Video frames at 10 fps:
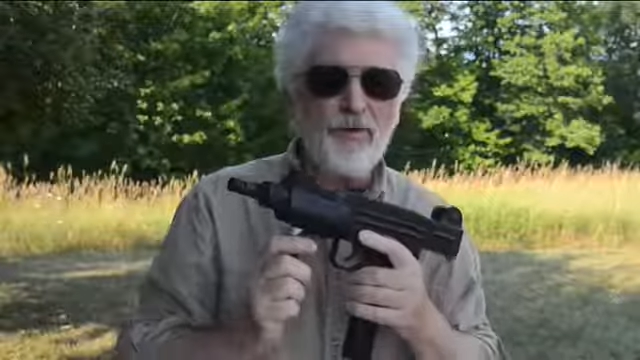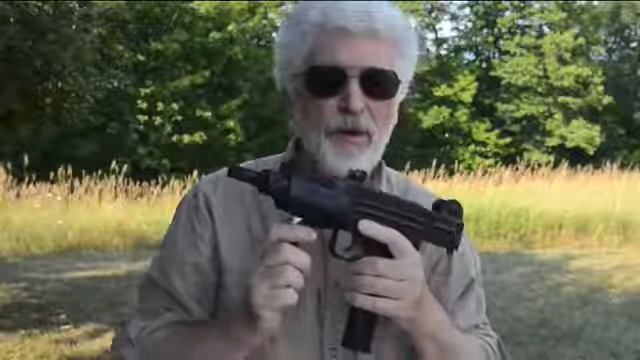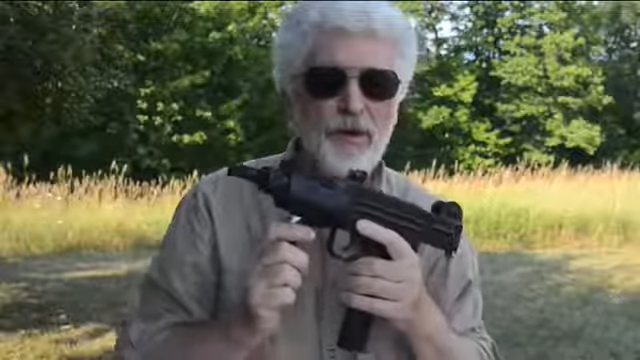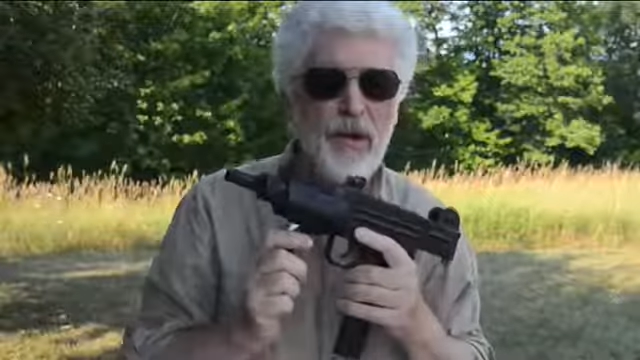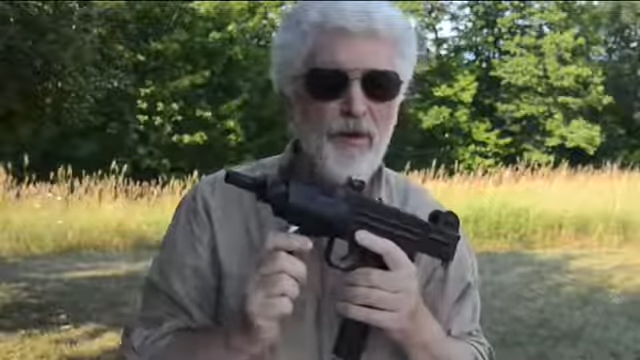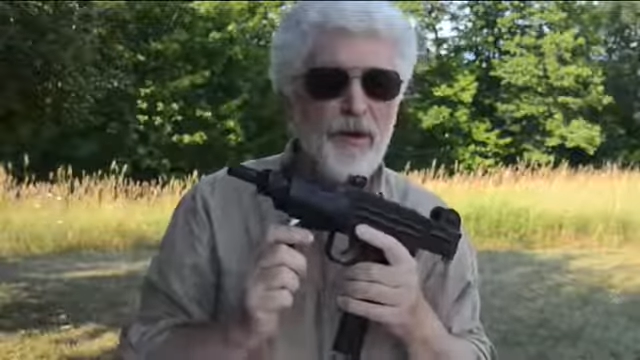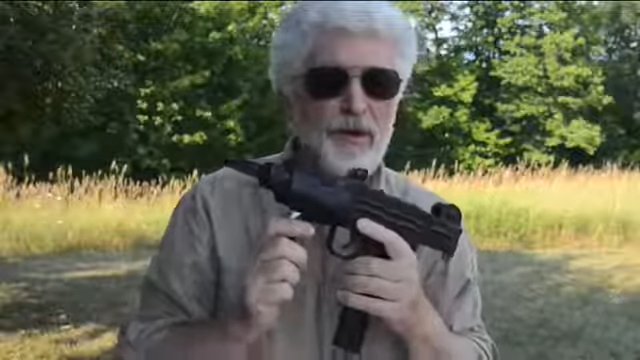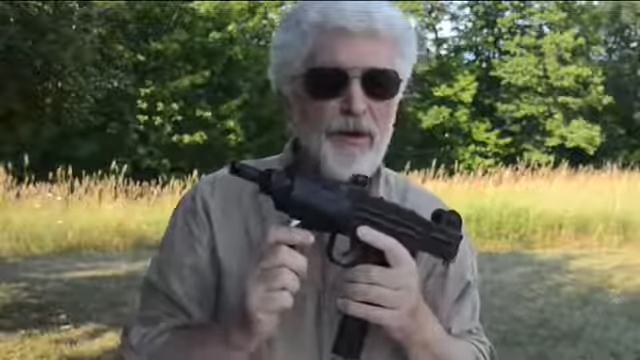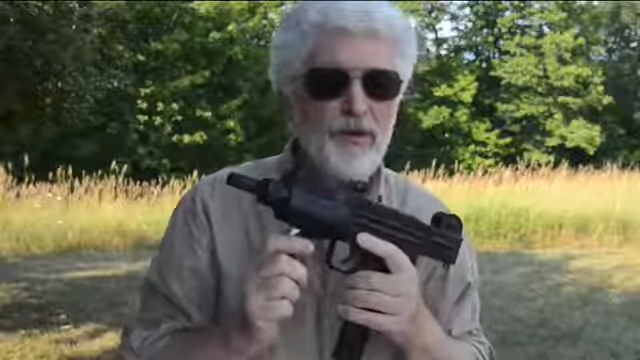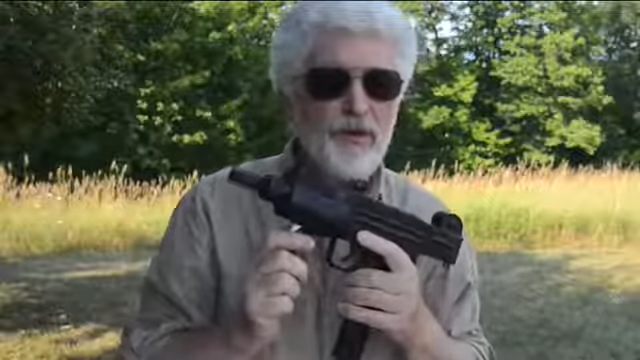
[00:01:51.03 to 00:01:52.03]
for carry
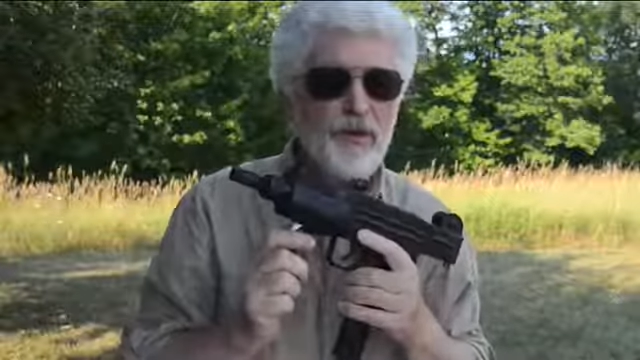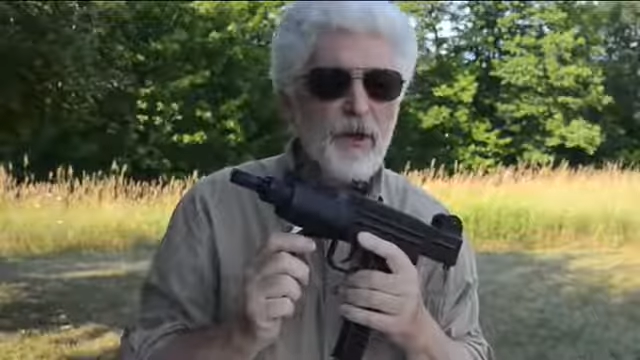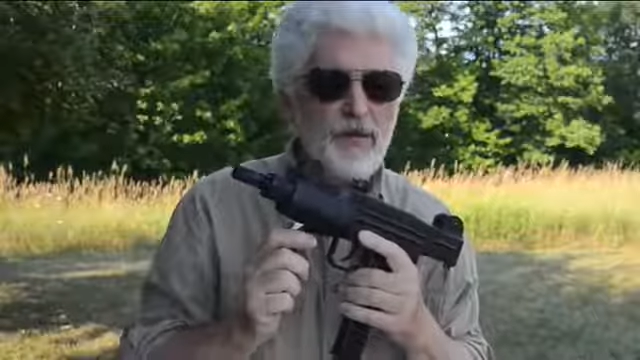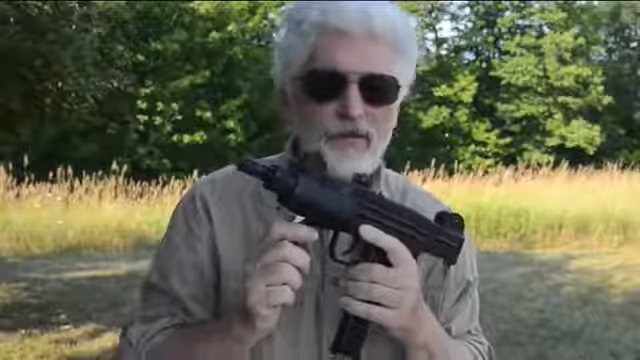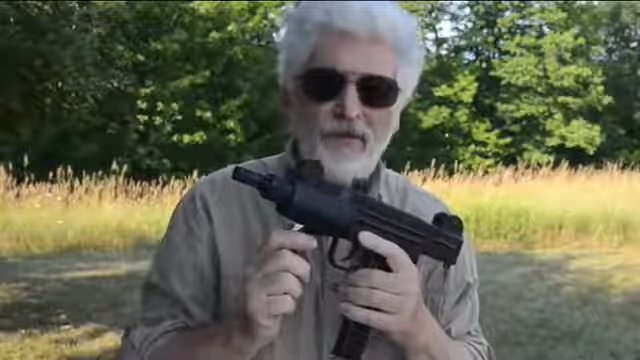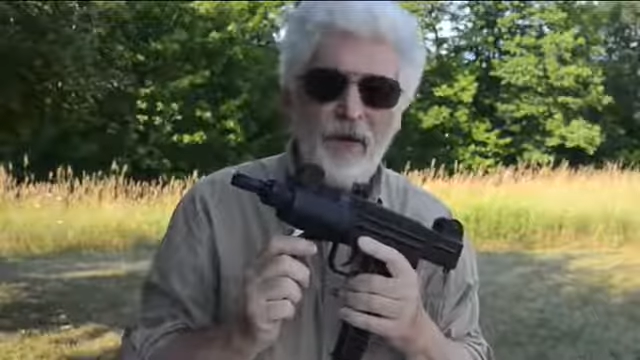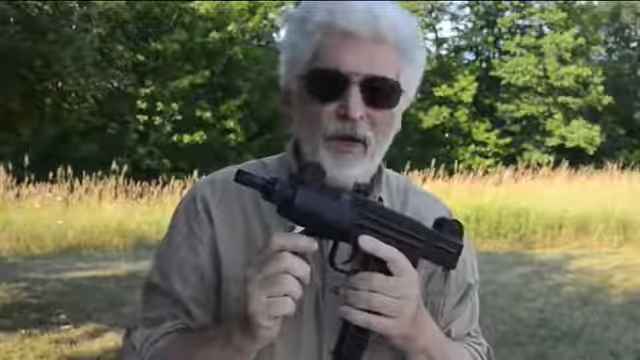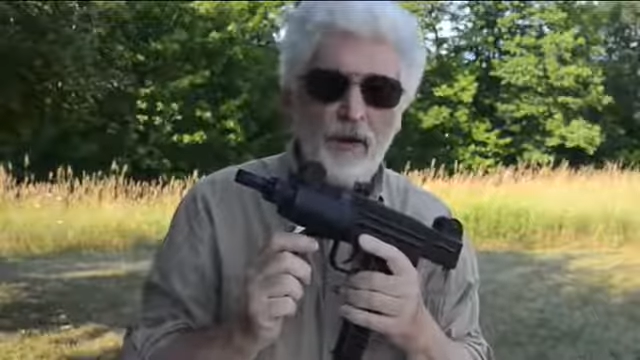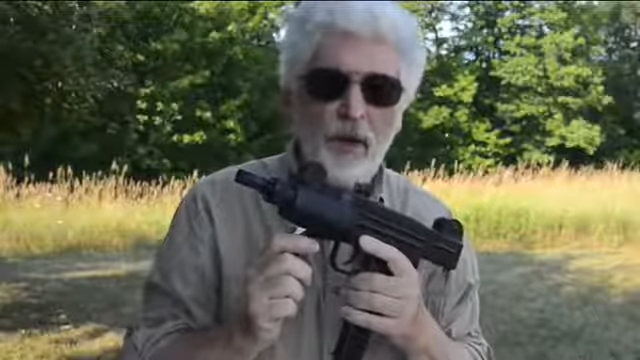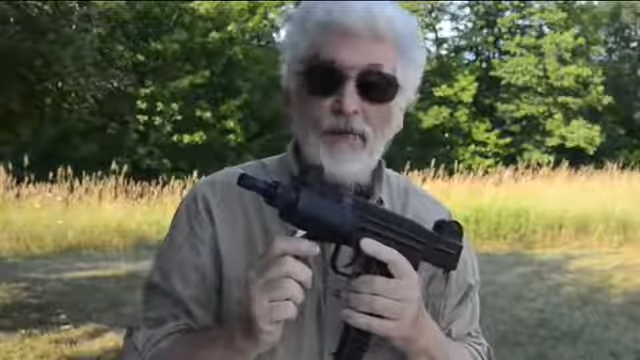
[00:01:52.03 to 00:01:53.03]
and ease of use when
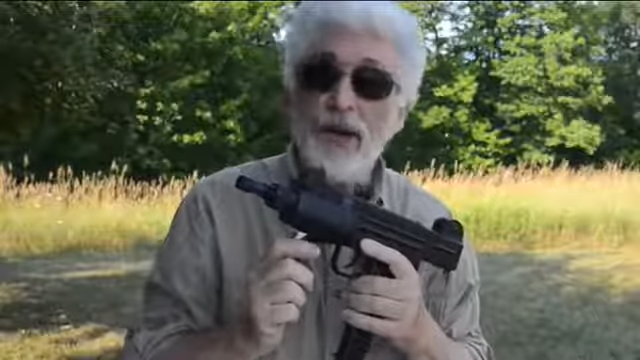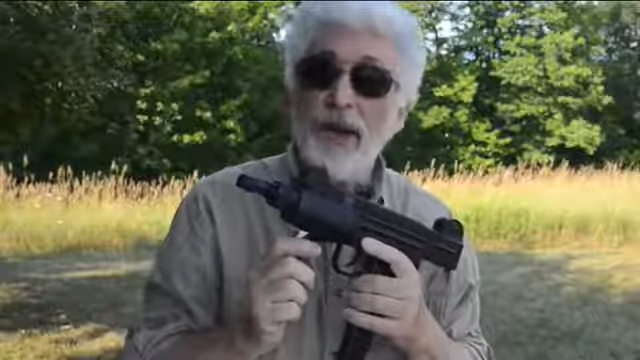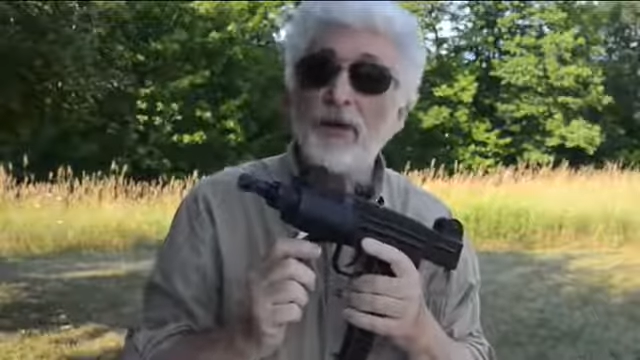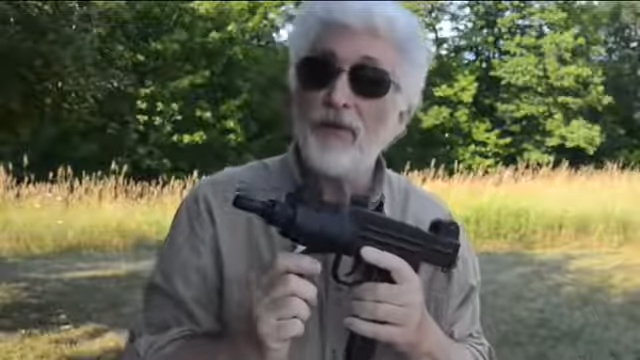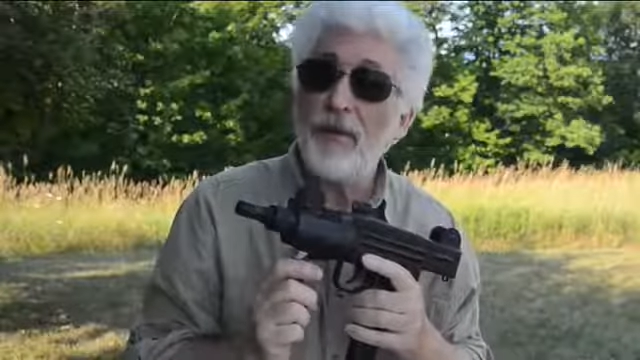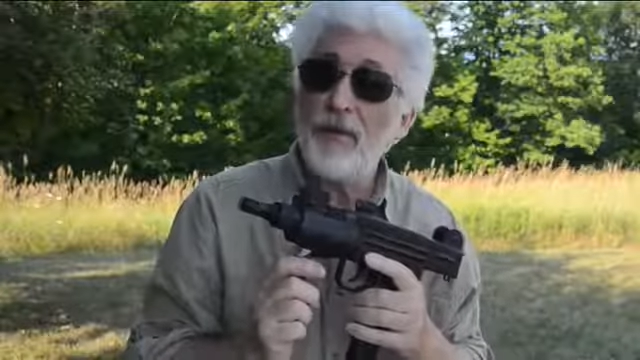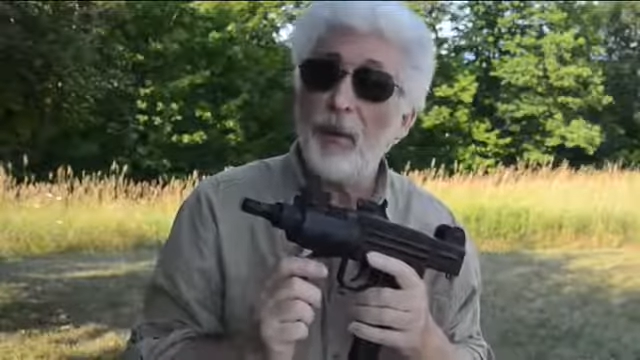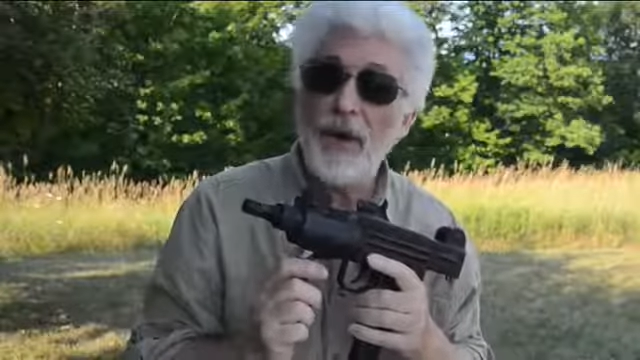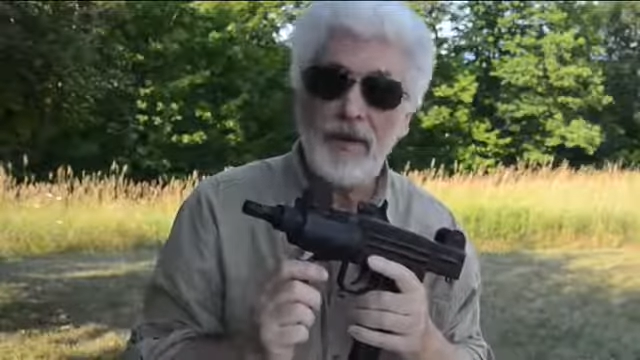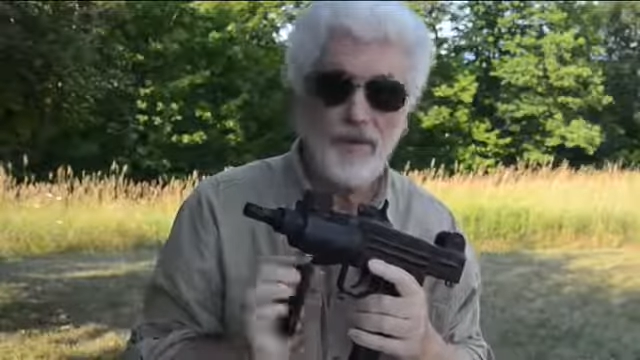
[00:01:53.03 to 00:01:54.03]
fired offhand or from the
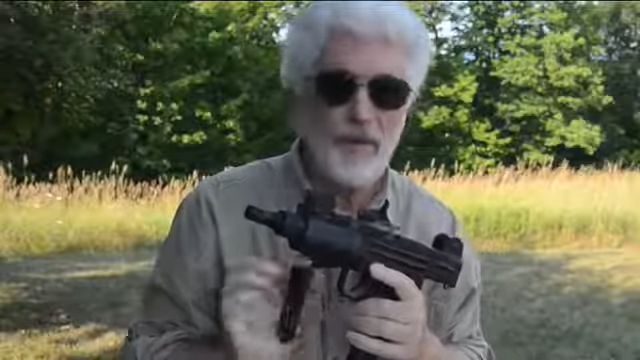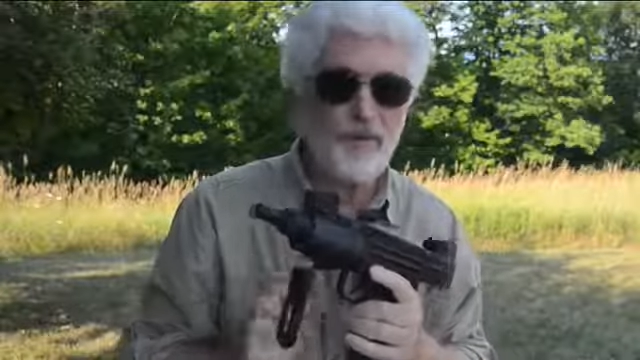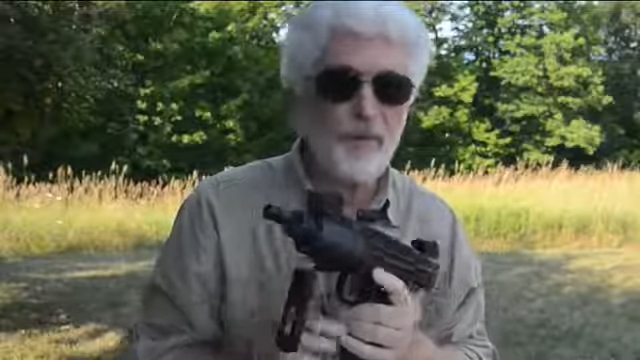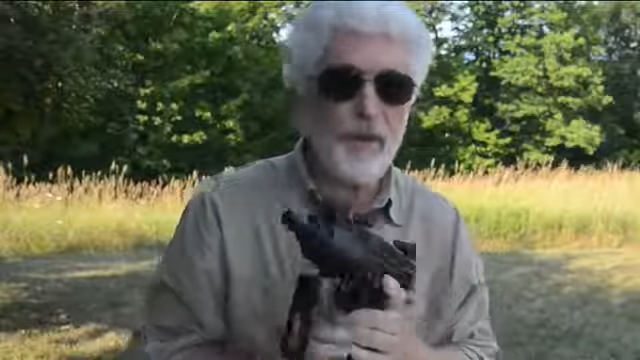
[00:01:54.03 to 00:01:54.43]
waist.